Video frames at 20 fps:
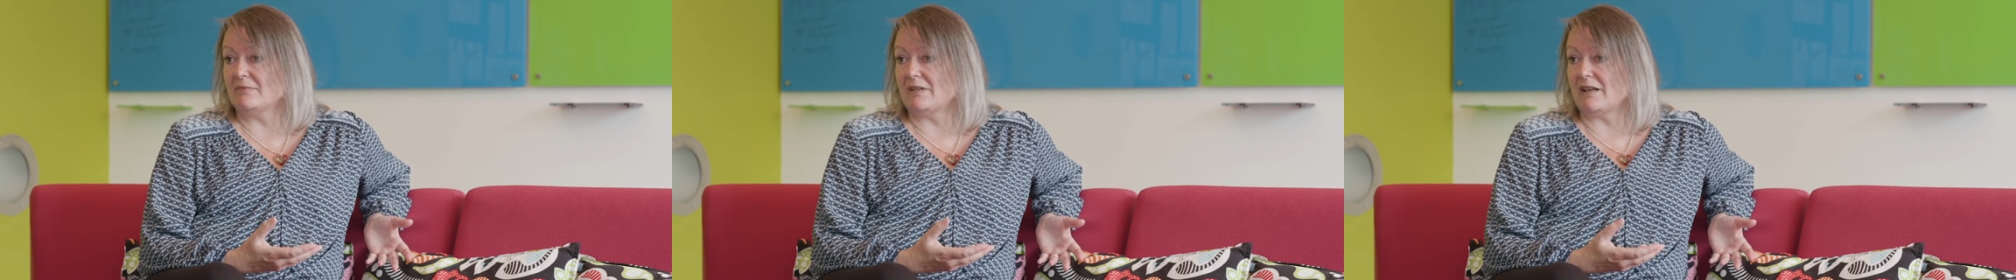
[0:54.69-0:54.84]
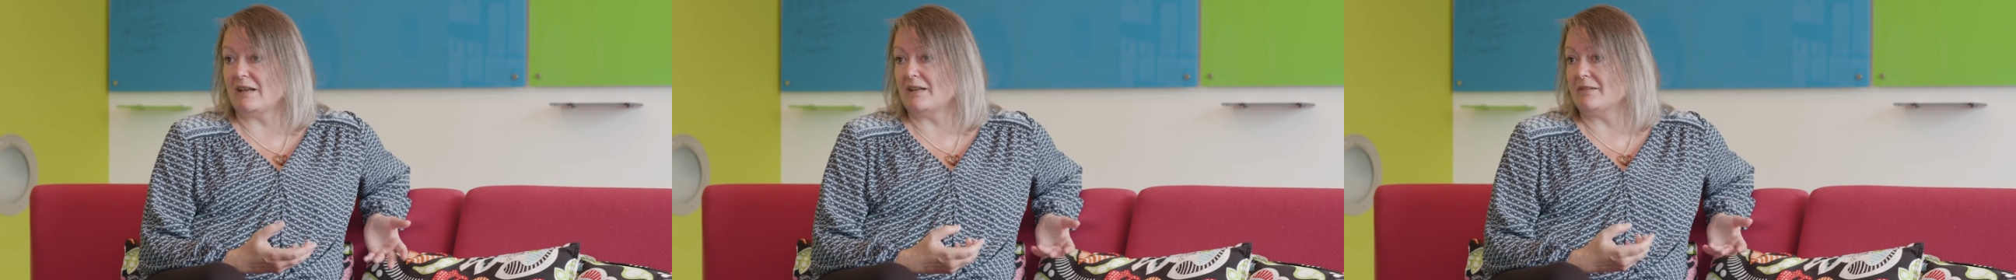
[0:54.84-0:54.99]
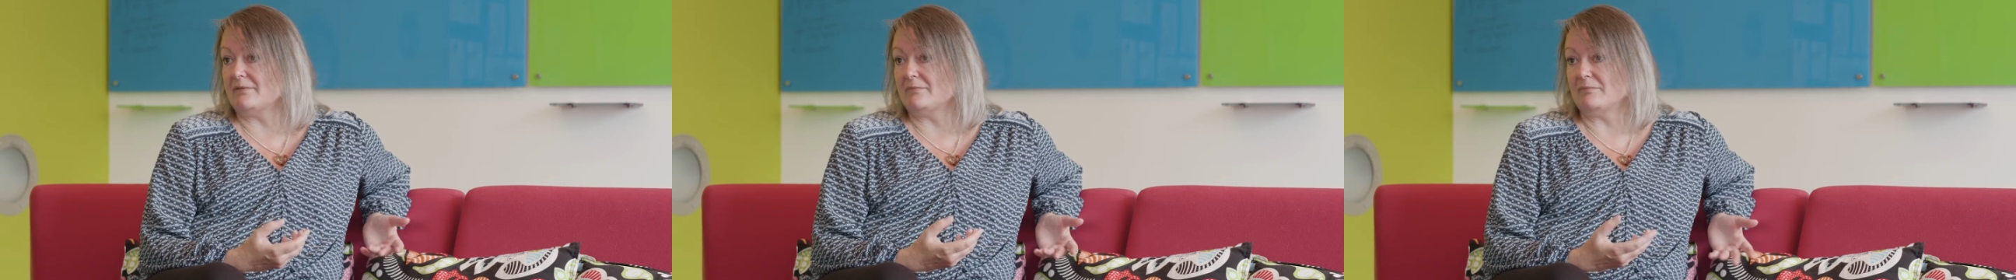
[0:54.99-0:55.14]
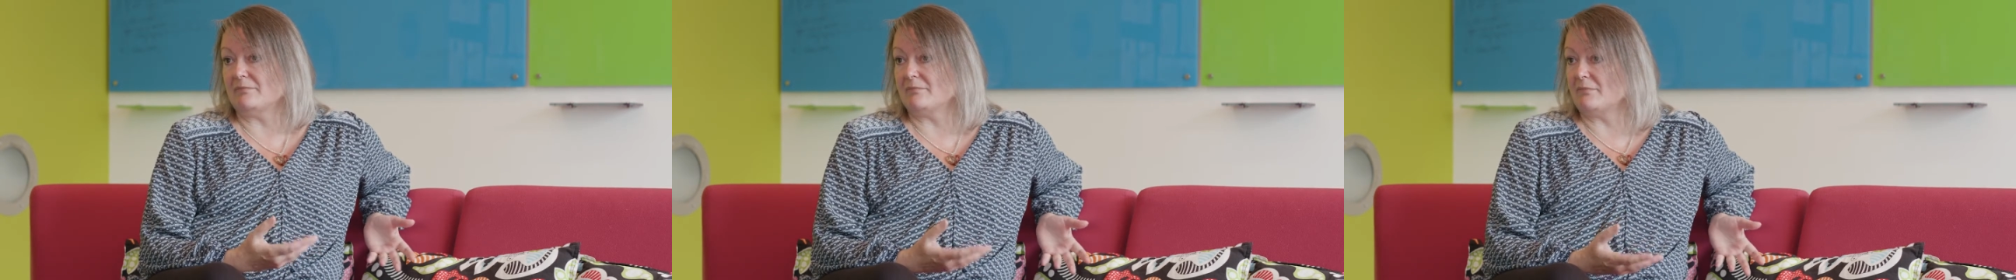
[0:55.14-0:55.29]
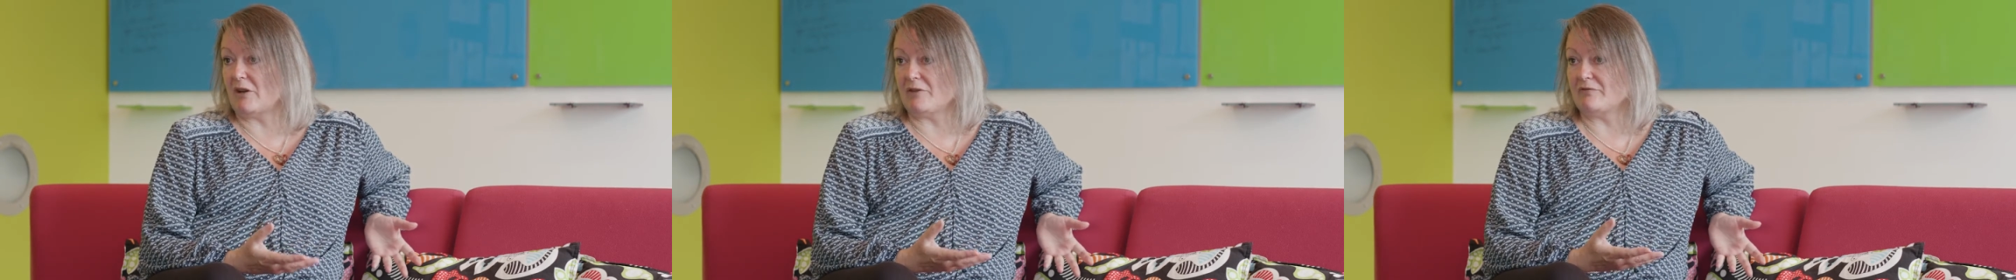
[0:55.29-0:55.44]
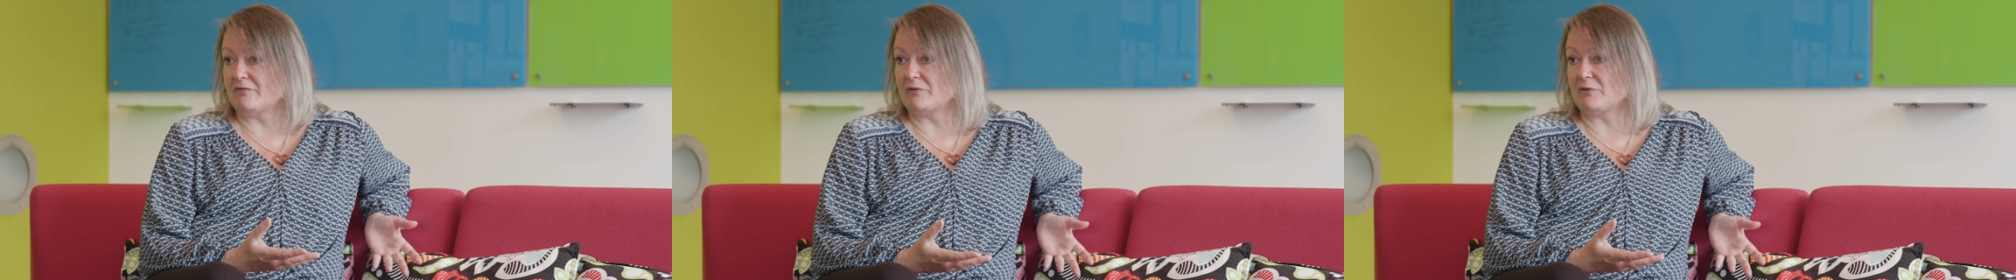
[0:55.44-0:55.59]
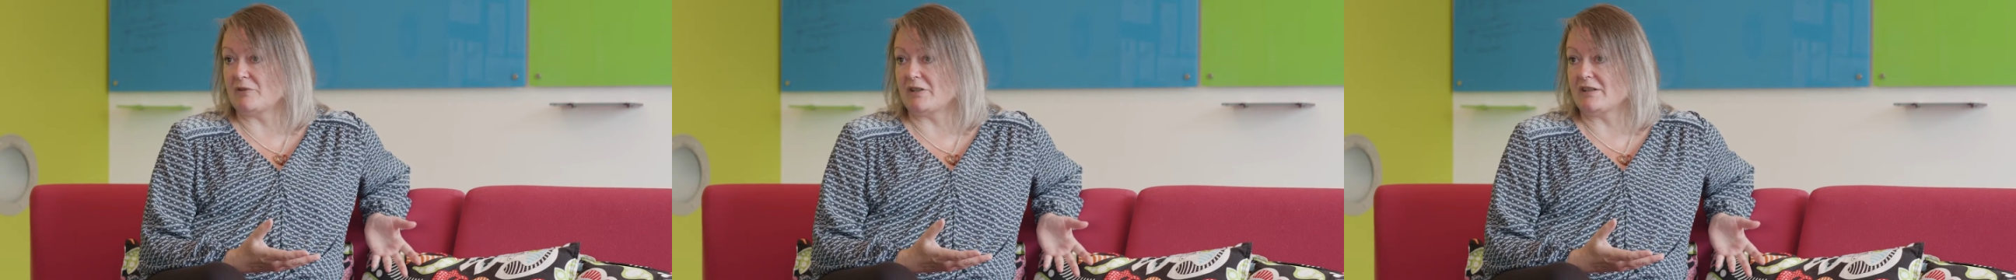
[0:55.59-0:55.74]
and
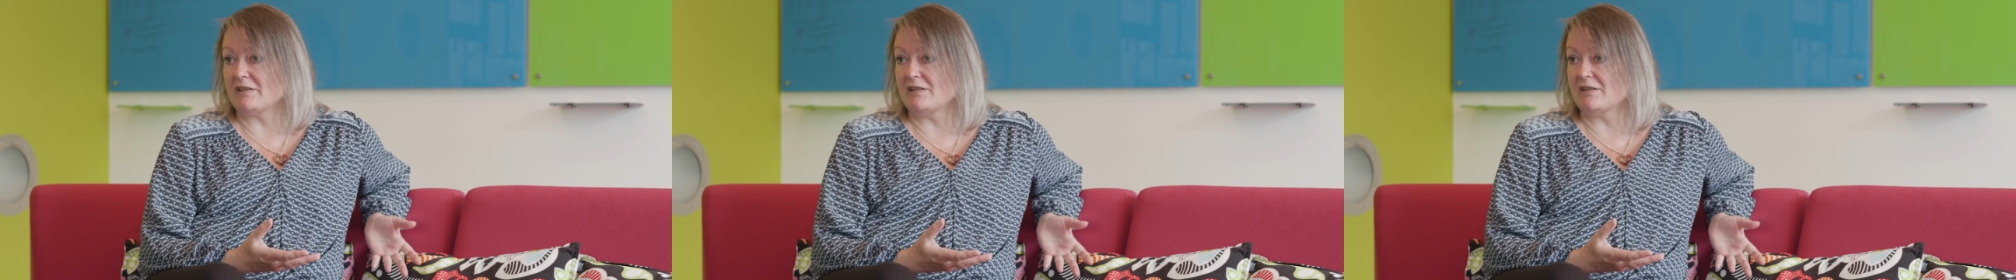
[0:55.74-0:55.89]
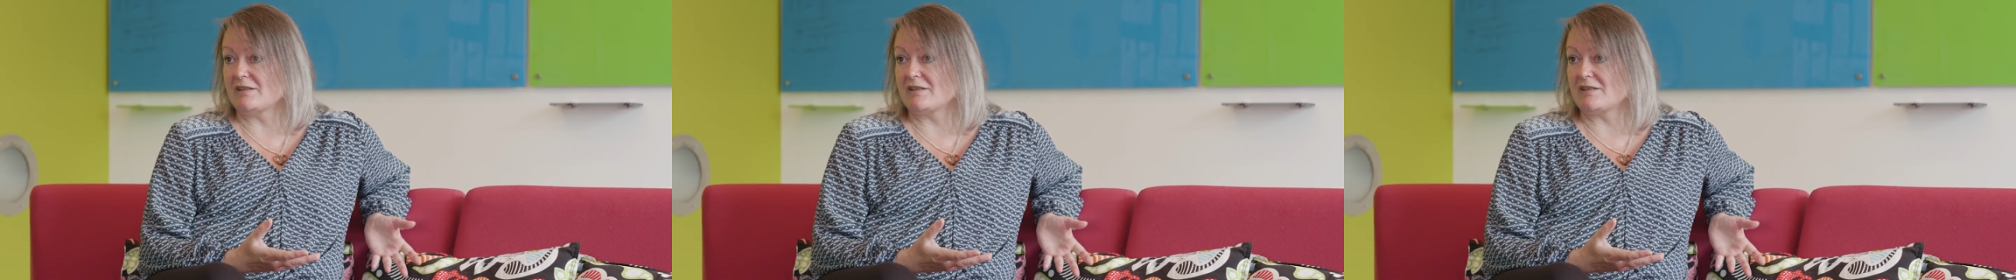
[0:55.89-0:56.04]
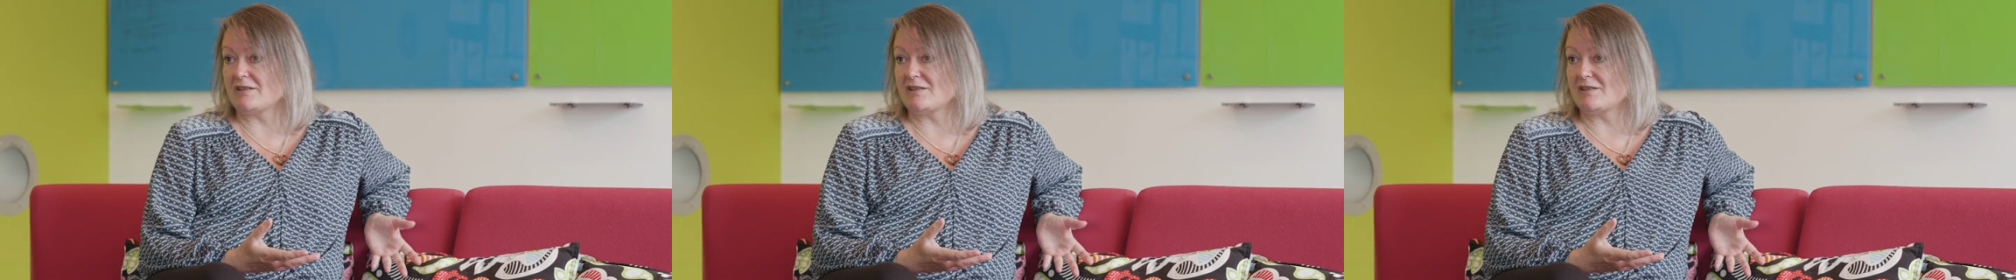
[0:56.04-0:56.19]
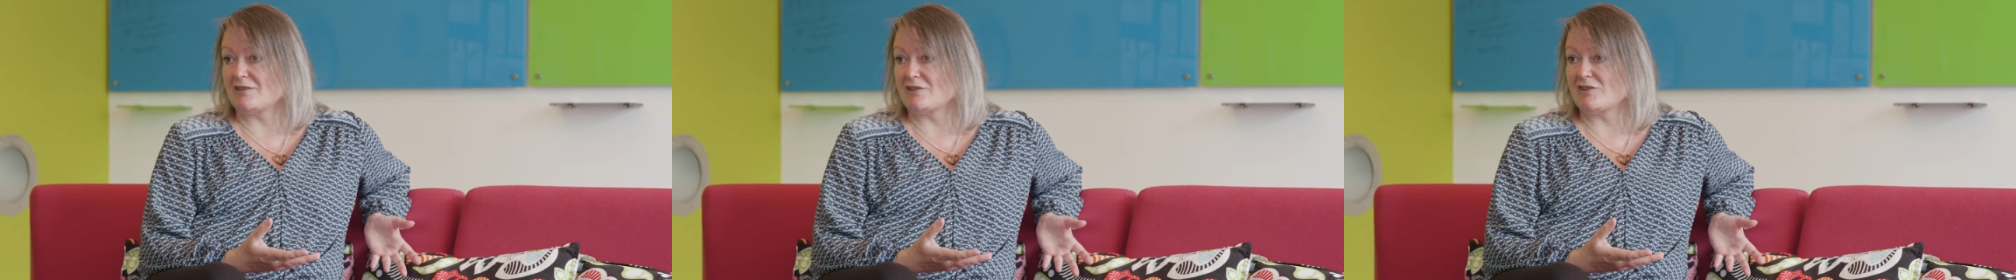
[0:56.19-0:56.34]
mindfulness,